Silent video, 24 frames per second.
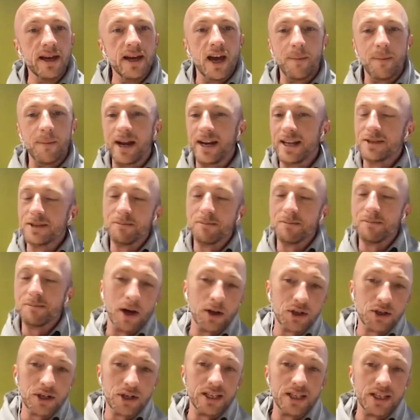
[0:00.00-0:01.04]
And it's
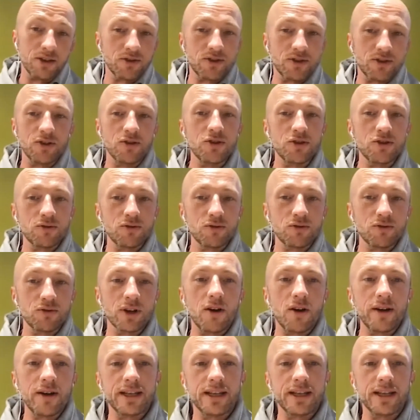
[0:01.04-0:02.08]
much easier as soon as you're
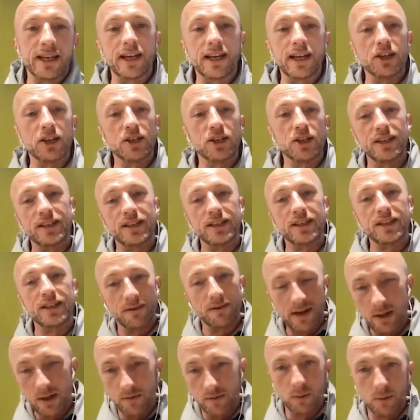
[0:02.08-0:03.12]
online and they can actually see the
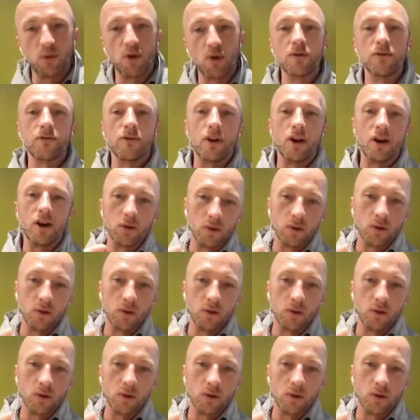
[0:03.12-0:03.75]
value of the profile,